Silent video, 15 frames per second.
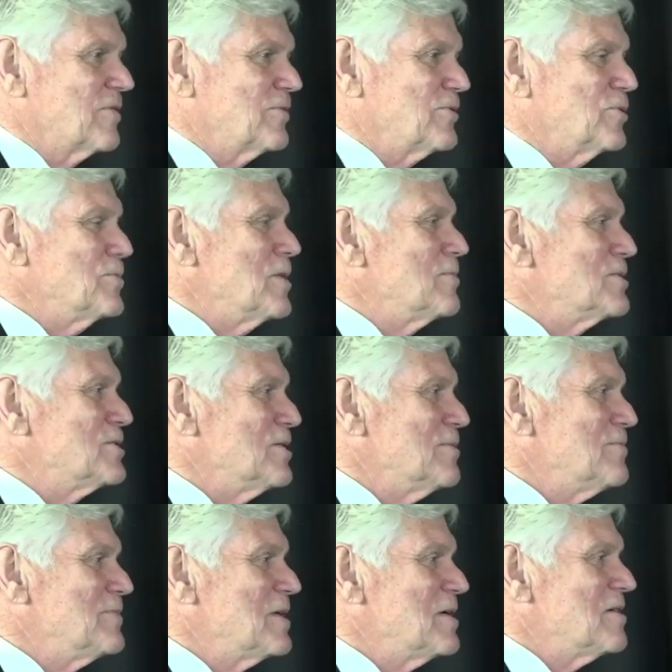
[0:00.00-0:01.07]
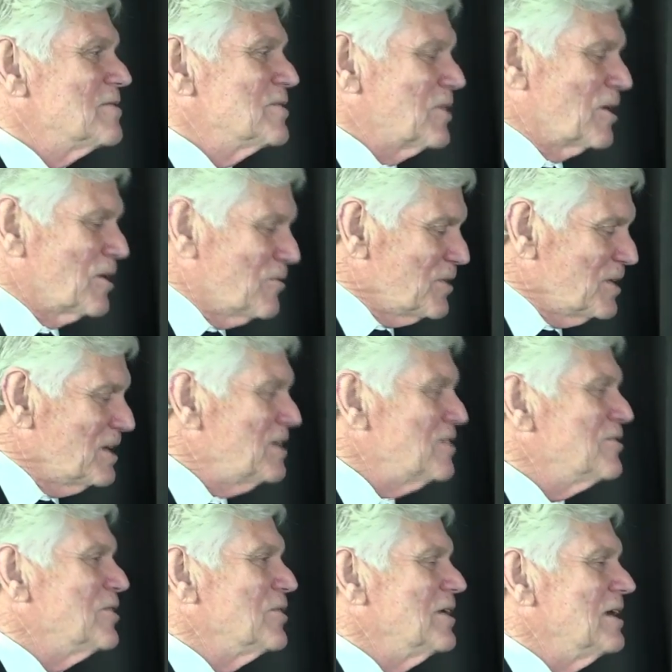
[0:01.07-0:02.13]
of the full membership, not only for the
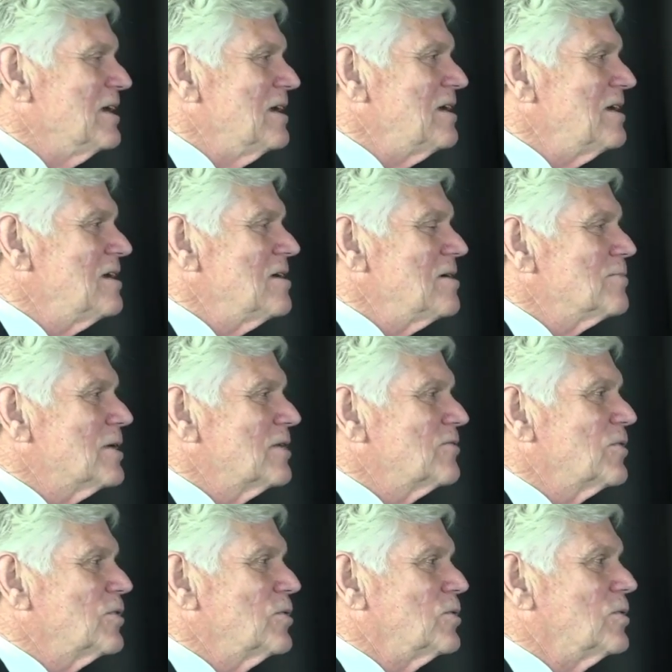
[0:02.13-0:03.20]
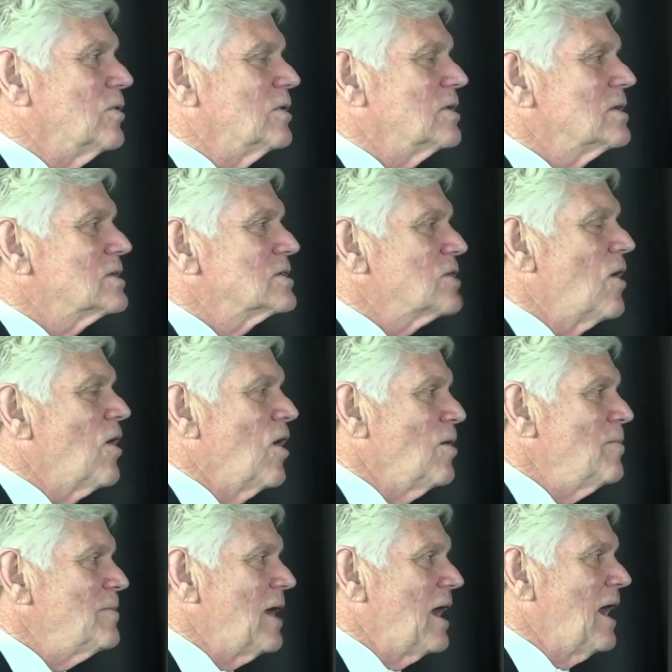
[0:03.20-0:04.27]
interview here but for your
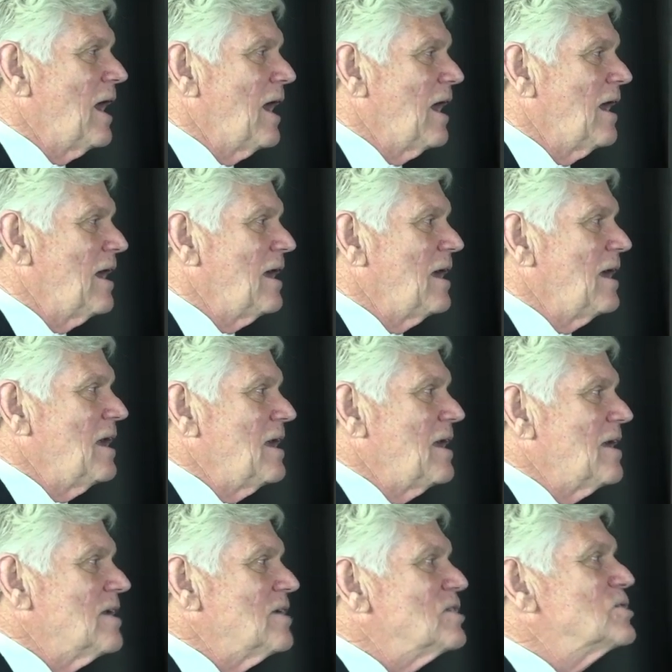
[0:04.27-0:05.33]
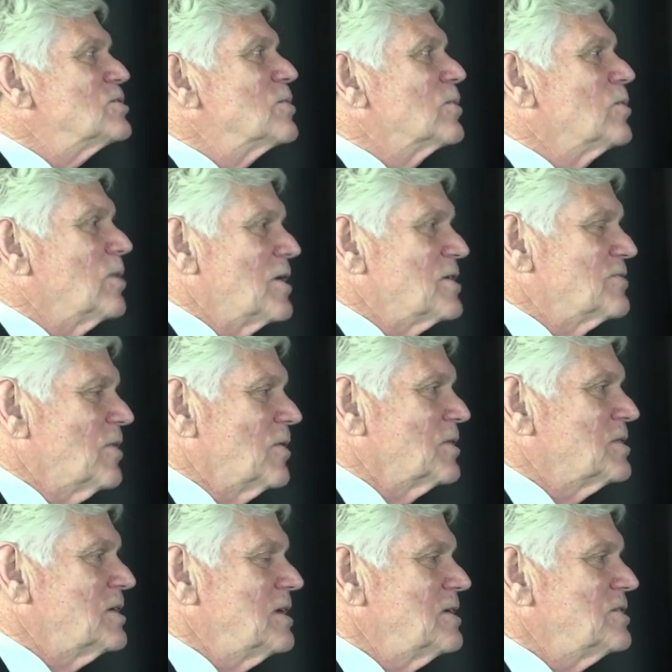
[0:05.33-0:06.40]
time uh, doing all those
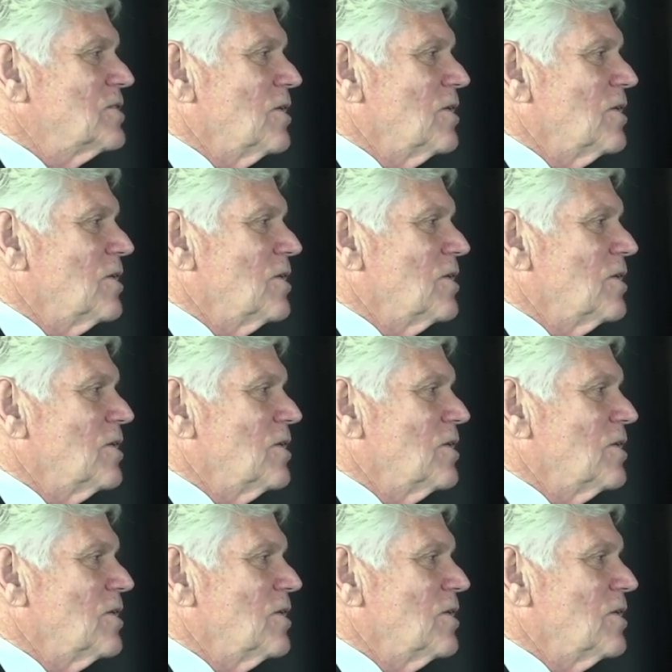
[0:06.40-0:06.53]
volunteer